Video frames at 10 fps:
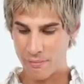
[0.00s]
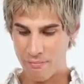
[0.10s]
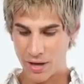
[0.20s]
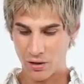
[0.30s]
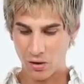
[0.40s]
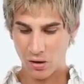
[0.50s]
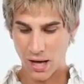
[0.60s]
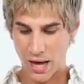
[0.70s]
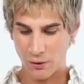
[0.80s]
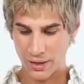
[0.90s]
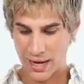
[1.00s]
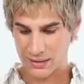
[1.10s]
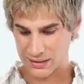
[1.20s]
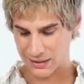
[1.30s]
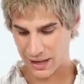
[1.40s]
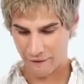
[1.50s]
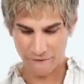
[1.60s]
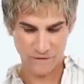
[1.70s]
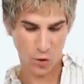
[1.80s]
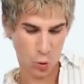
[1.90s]
middle, I will guess, is like
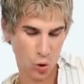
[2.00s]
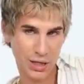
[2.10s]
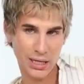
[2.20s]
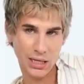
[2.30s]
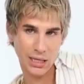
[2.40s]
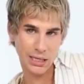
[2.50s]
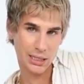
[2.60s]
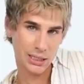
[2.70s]
forty,